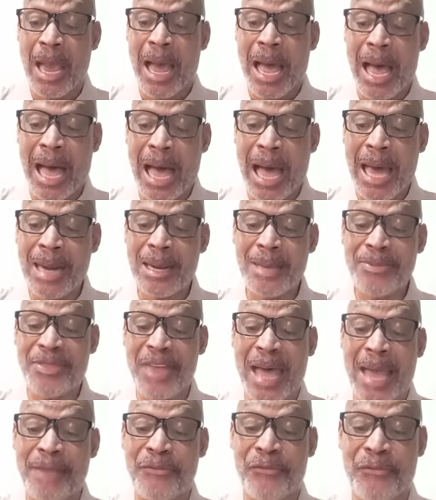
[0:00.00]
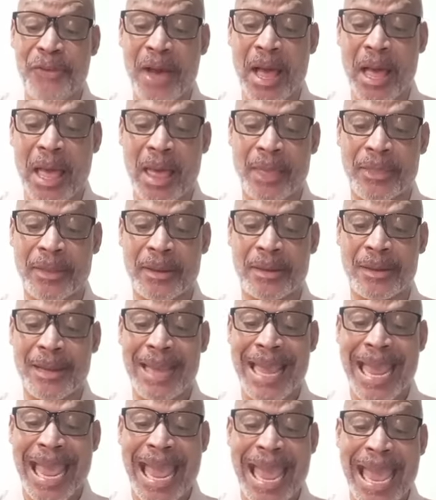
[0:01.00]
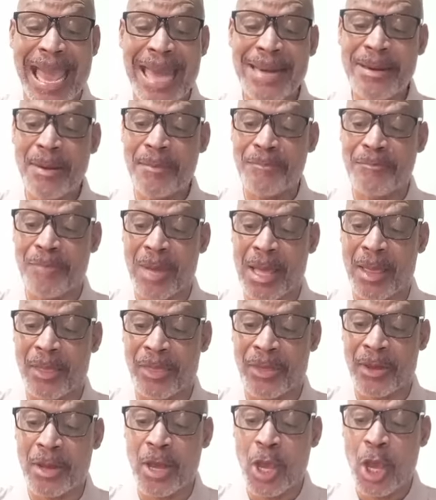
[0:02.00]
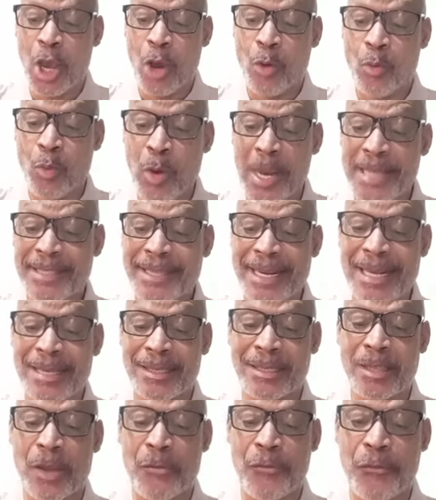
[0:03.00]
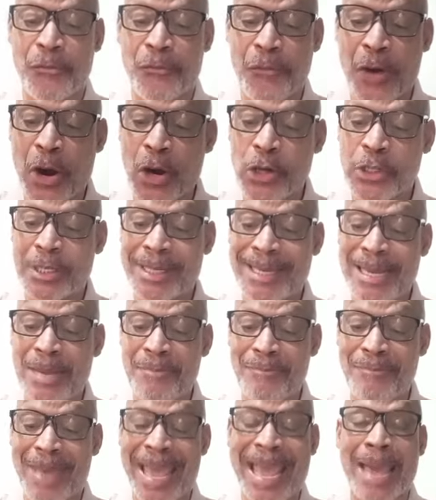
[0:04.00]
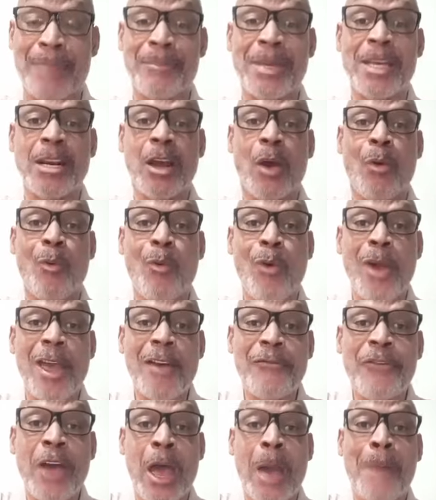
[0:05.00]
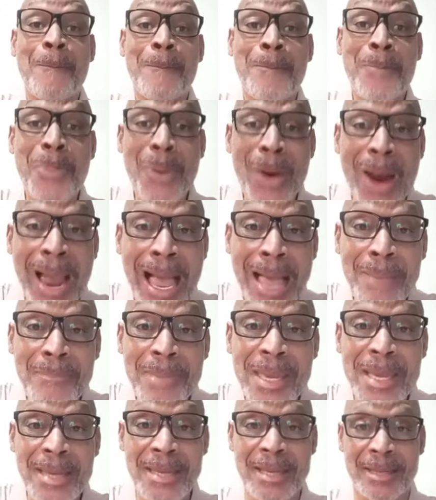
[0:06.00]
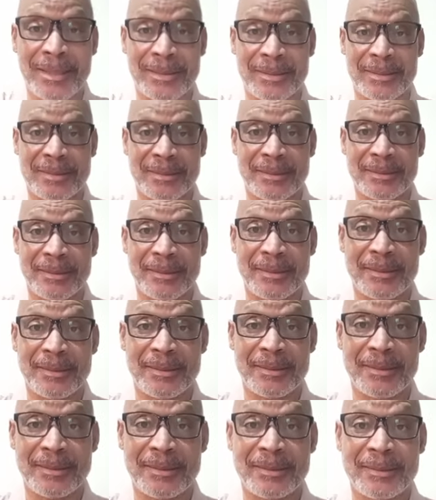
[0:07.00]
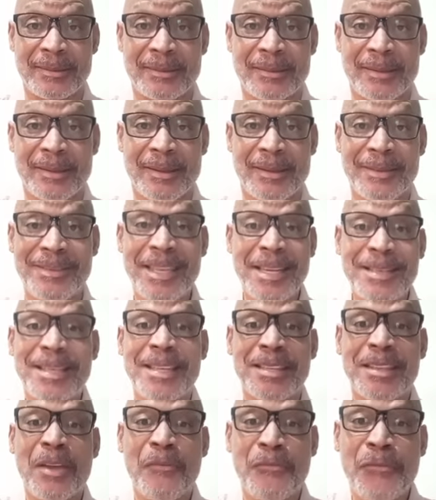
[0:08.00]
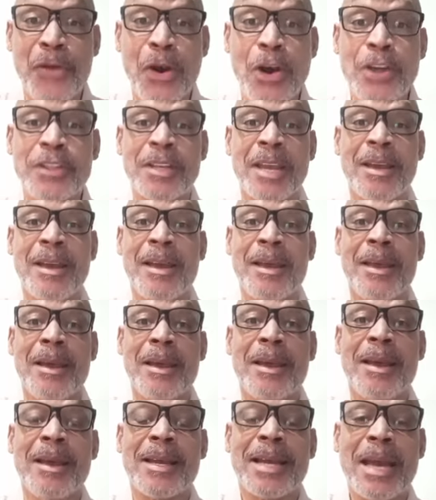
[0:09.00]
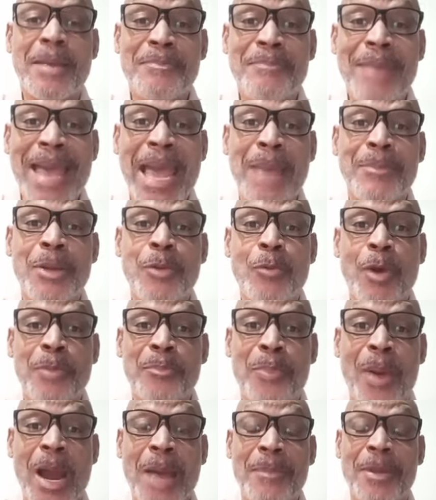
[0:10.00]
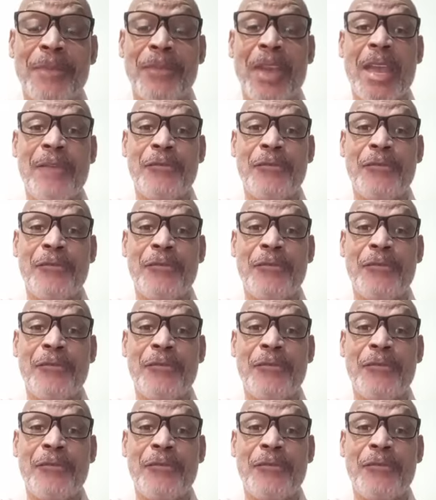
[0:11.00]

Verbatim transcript: Honor thy father and mother, which is the first commandment with promise this is the first commandment we're promised.